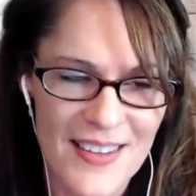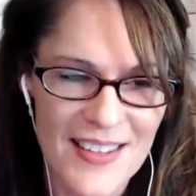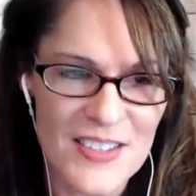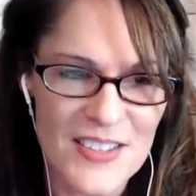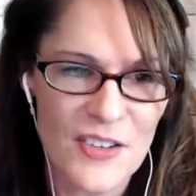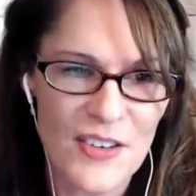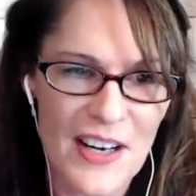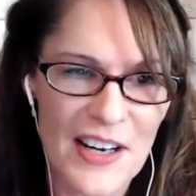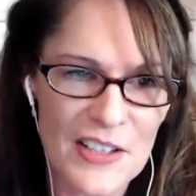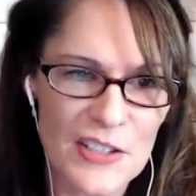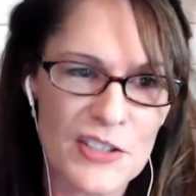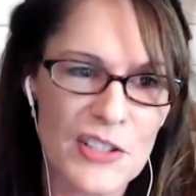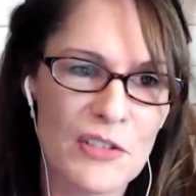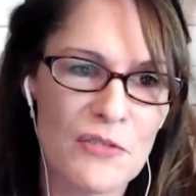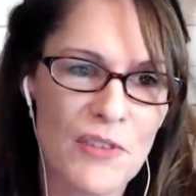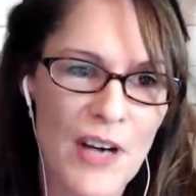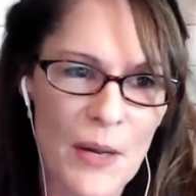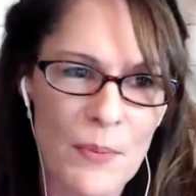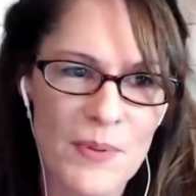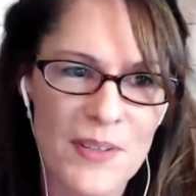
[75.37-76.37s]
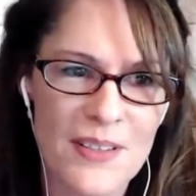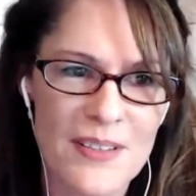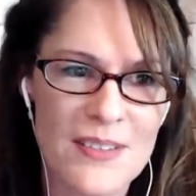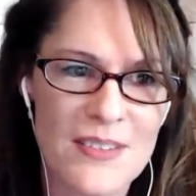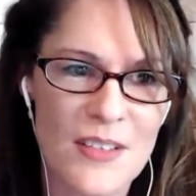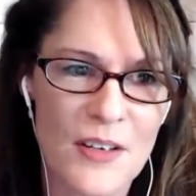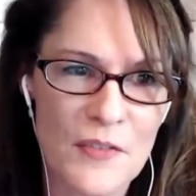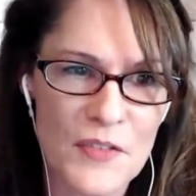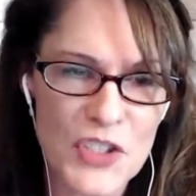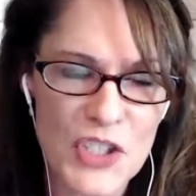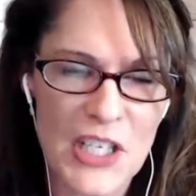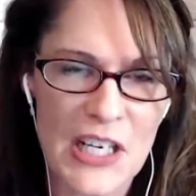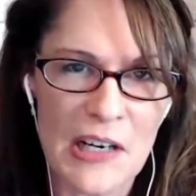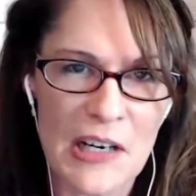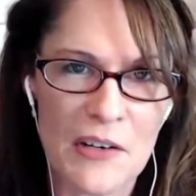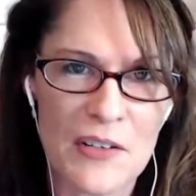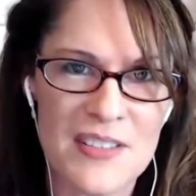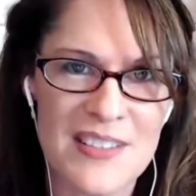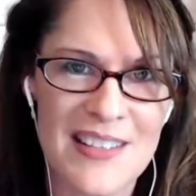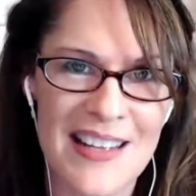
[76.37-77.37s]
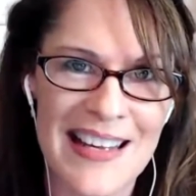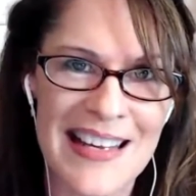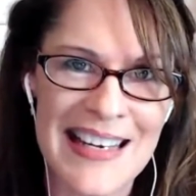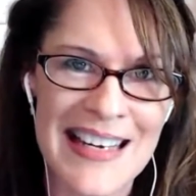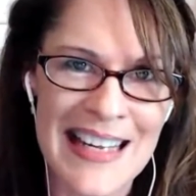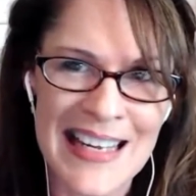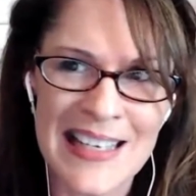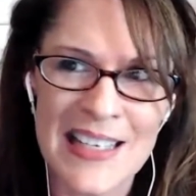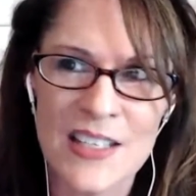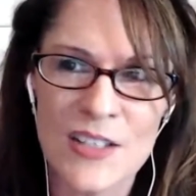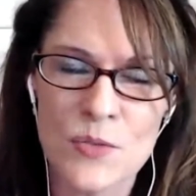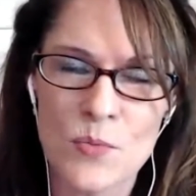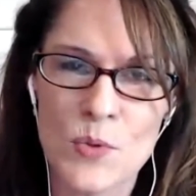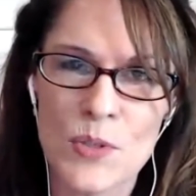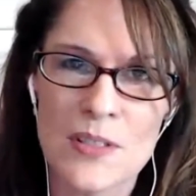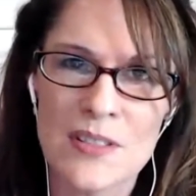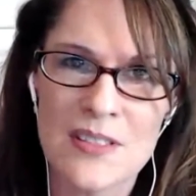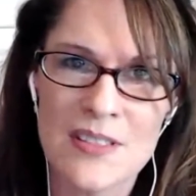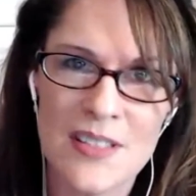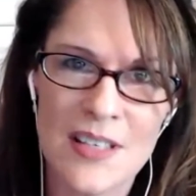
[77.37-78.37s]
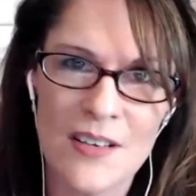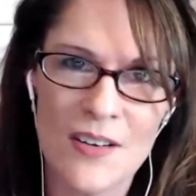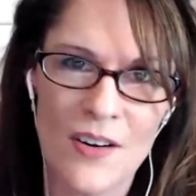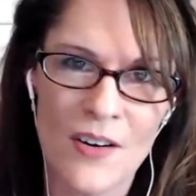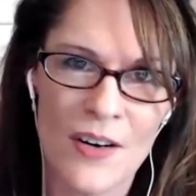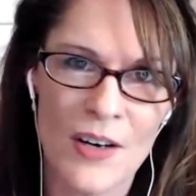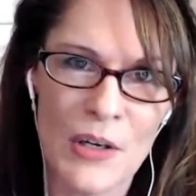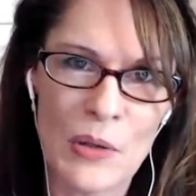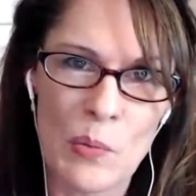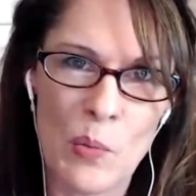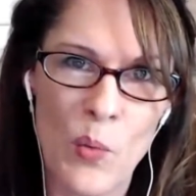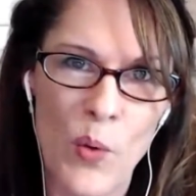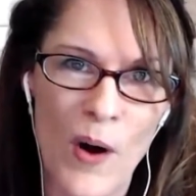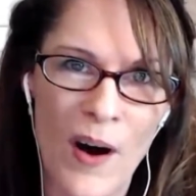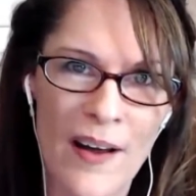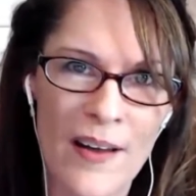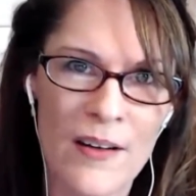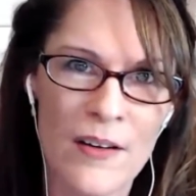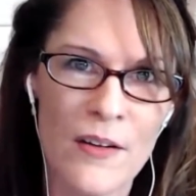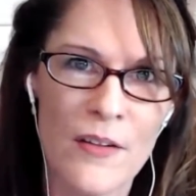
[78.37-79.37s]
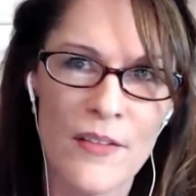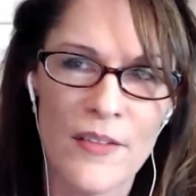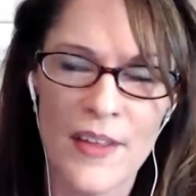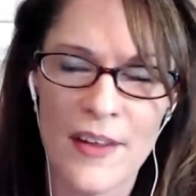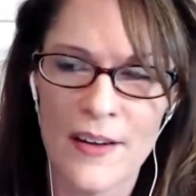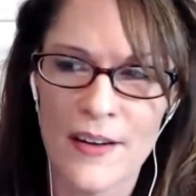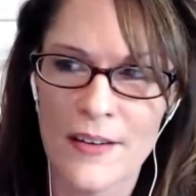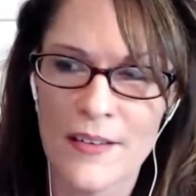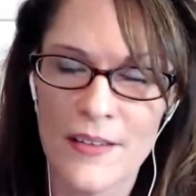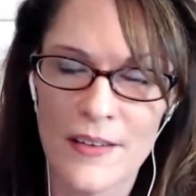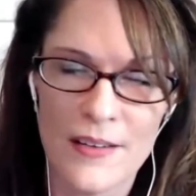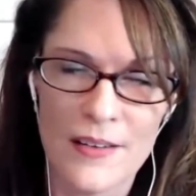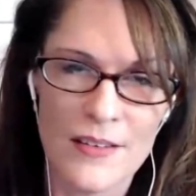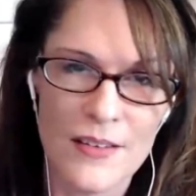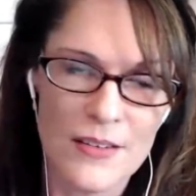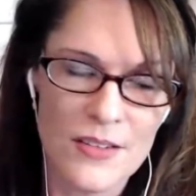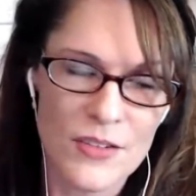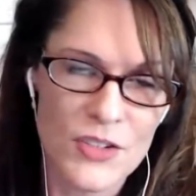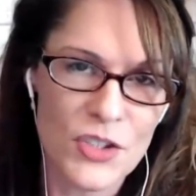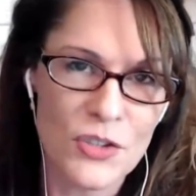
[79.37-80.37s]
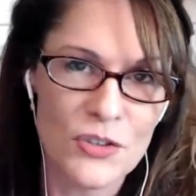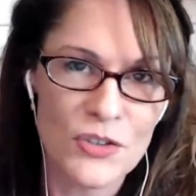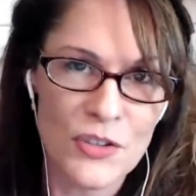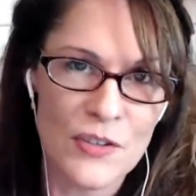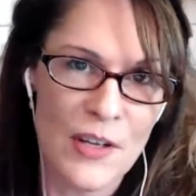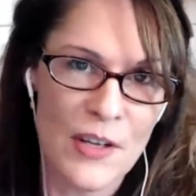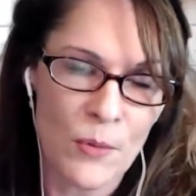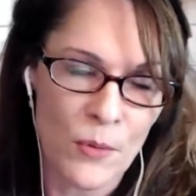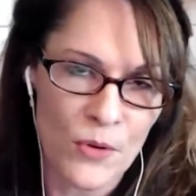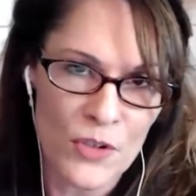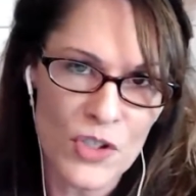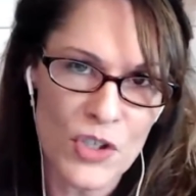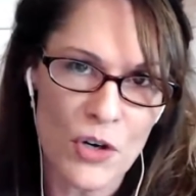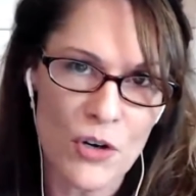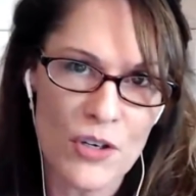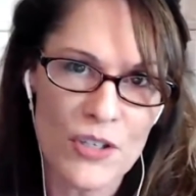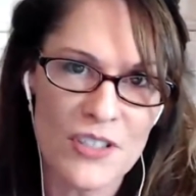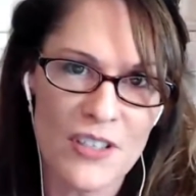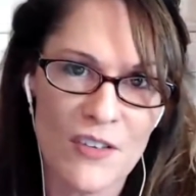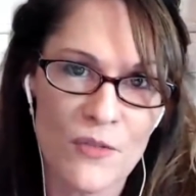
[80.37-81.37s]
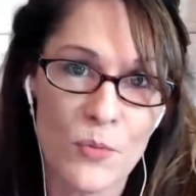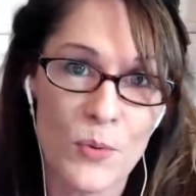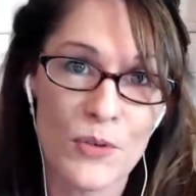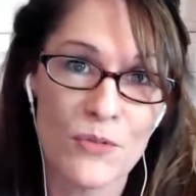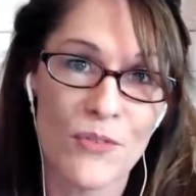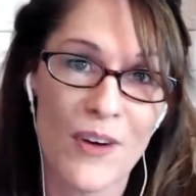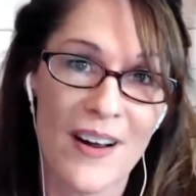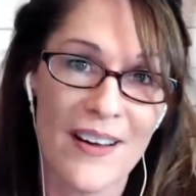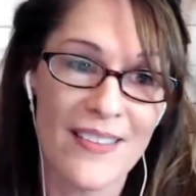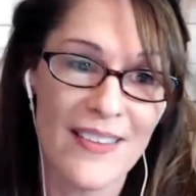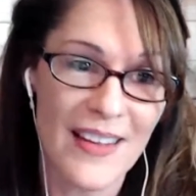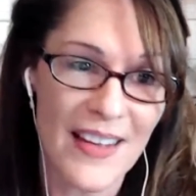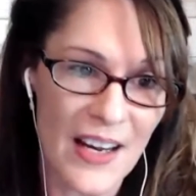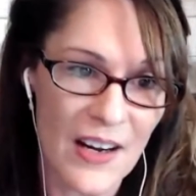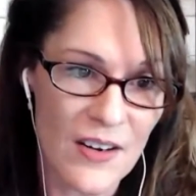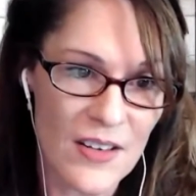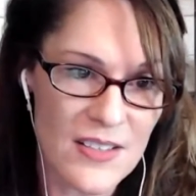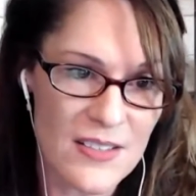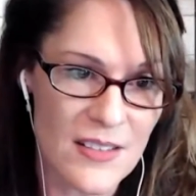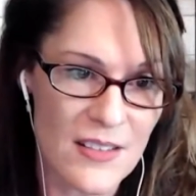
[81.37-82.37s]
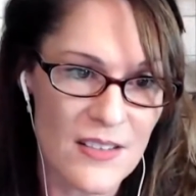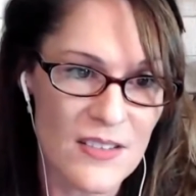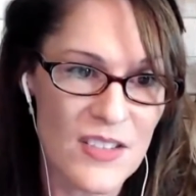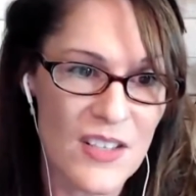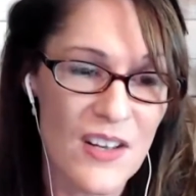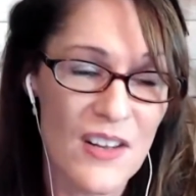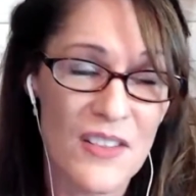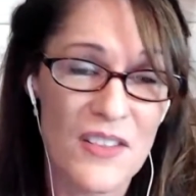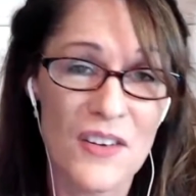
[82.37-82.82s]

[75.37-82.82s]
these are actually replicas of chairs that nannies would sit on while the children they were in charge of would ride the carousels.